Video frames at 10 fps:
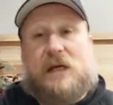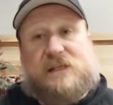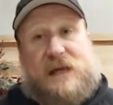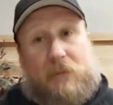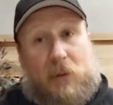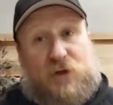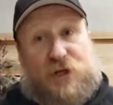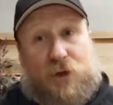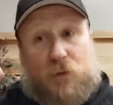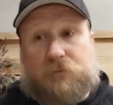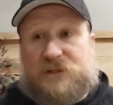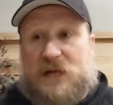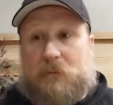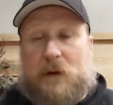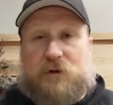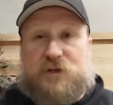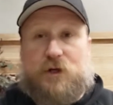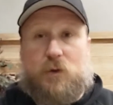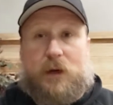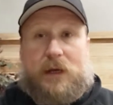Step number
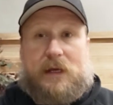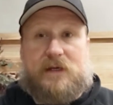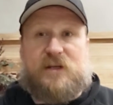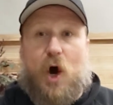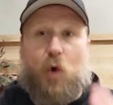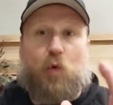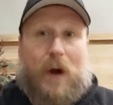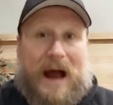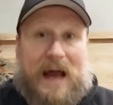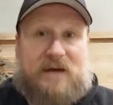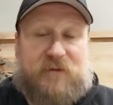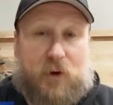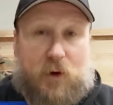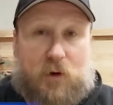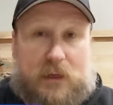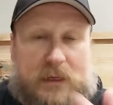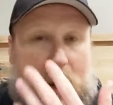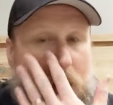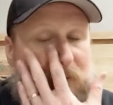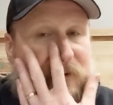2 is arrive early.
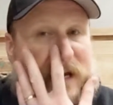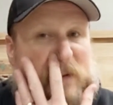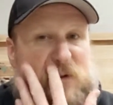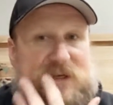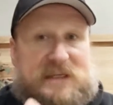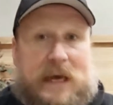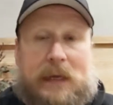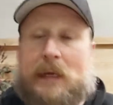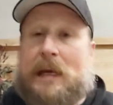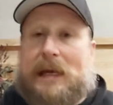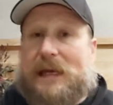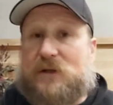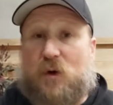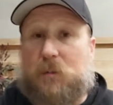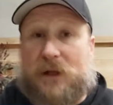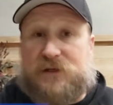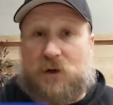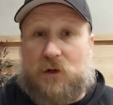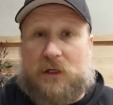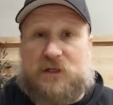Now, oftentimes we say get to a place
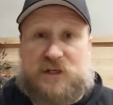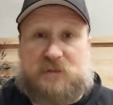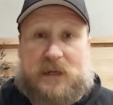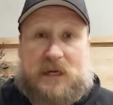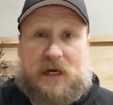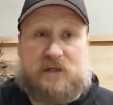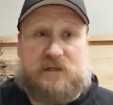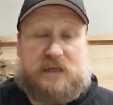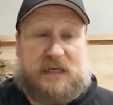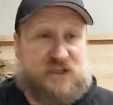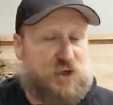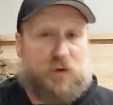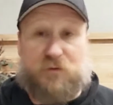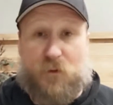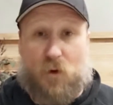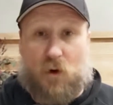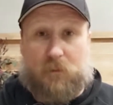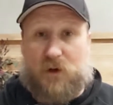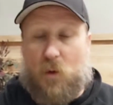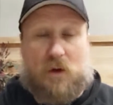early just because it's good form.
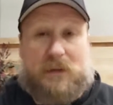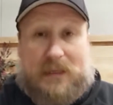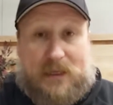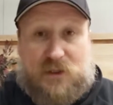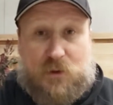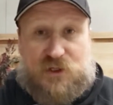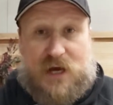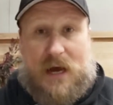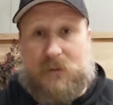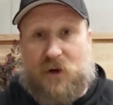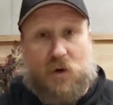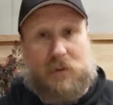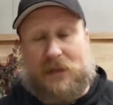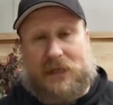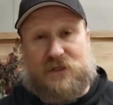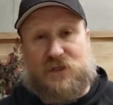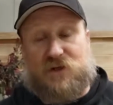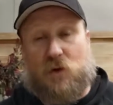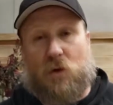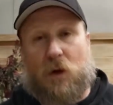You don't want to be late to a job. You don't want to be late to
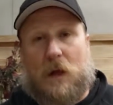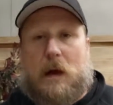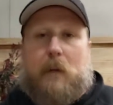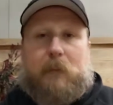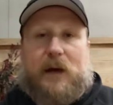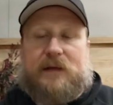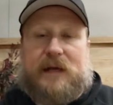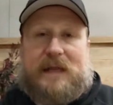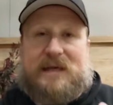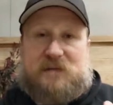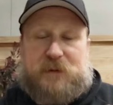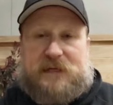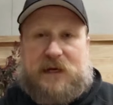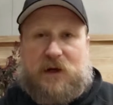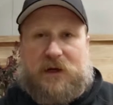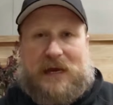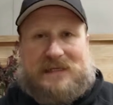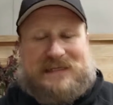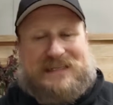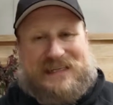school. But in this particular
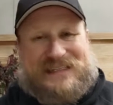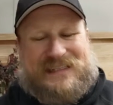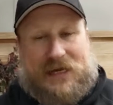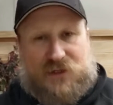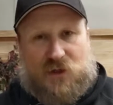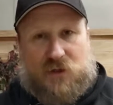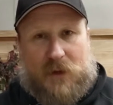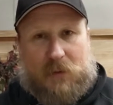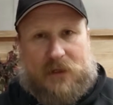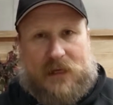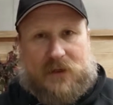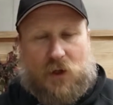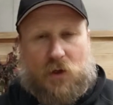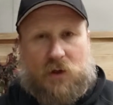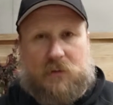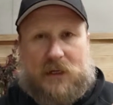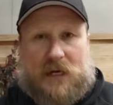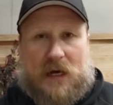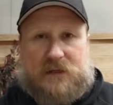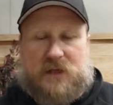case, it's essential to be able to get there early
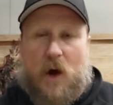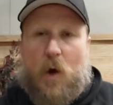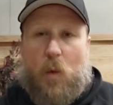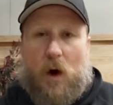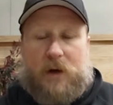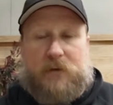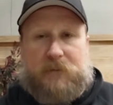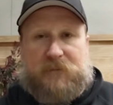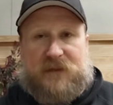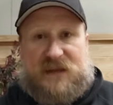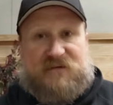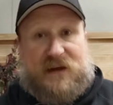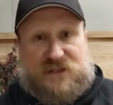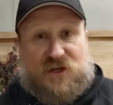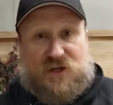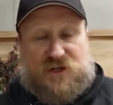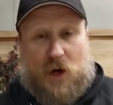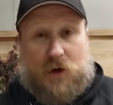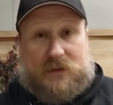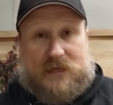because, one, the event's going to
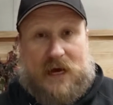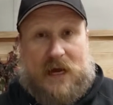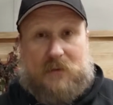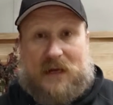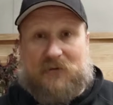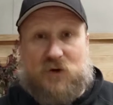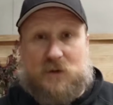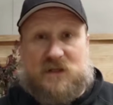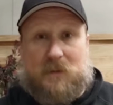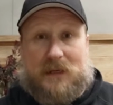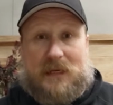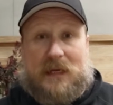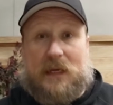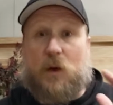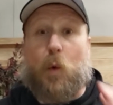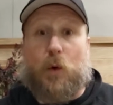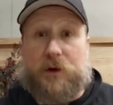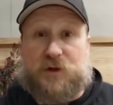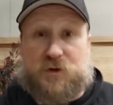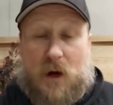start on time, and if you miss the beginning,
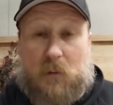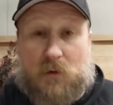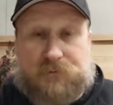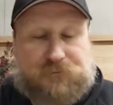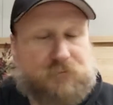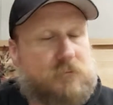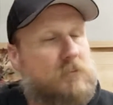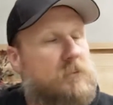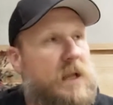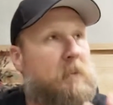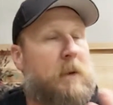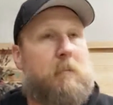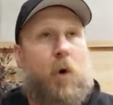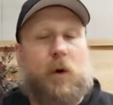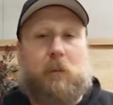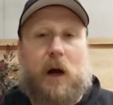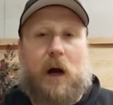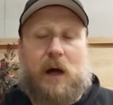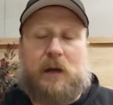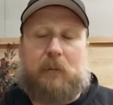we're in trouble. But
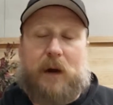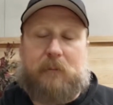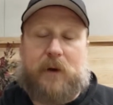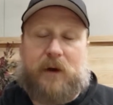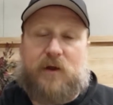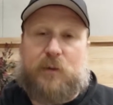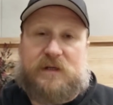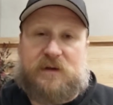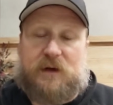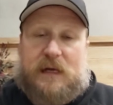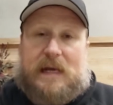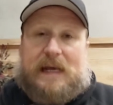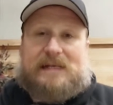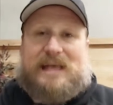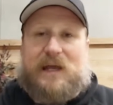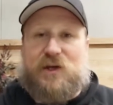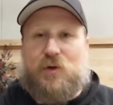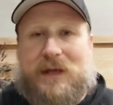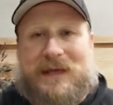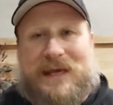another reason is that
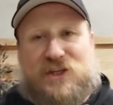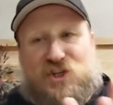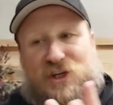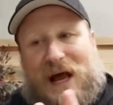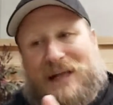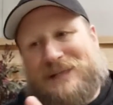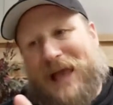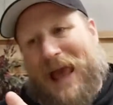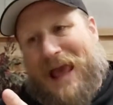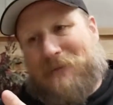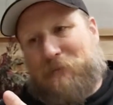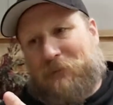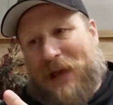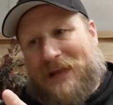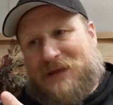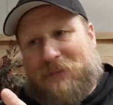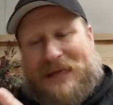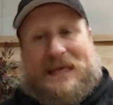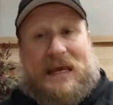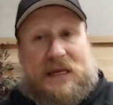can get shots at the
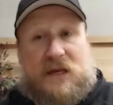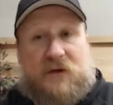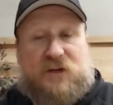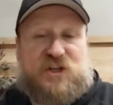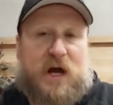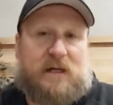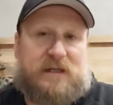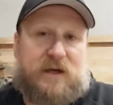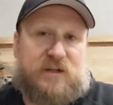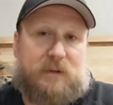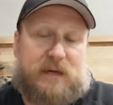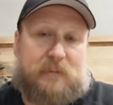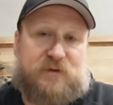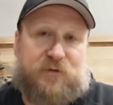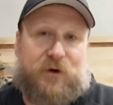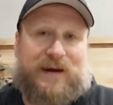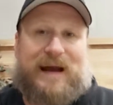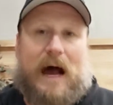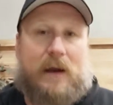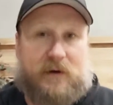beginning of it, shots that are sometimes
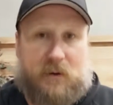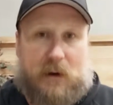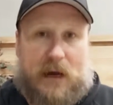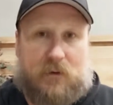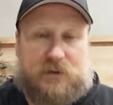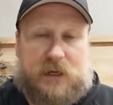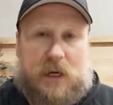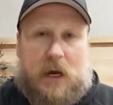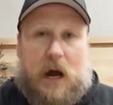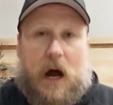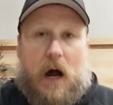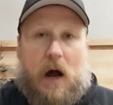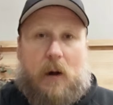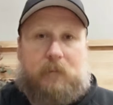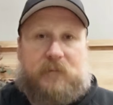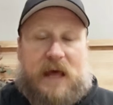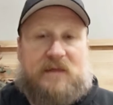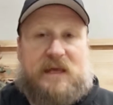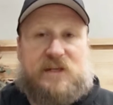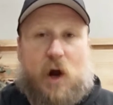forgotten about. And
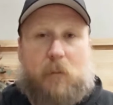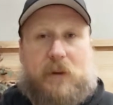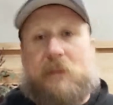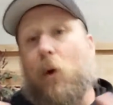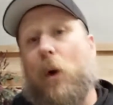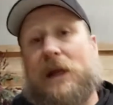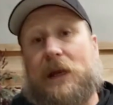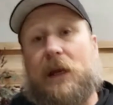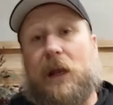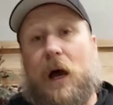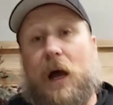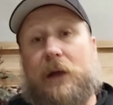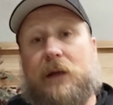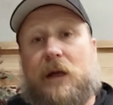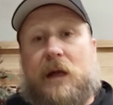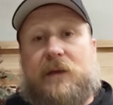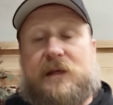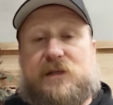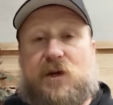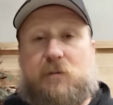these are people waiting in line.
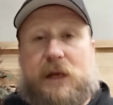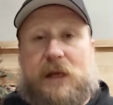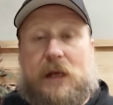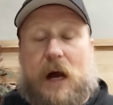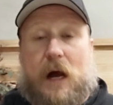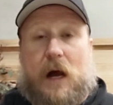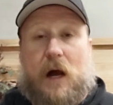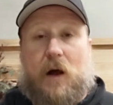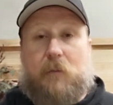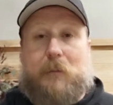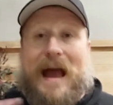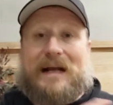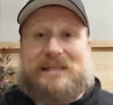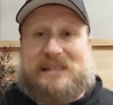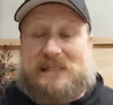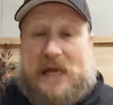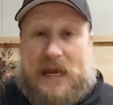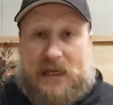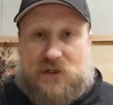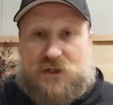This could be
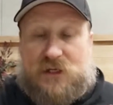backstage.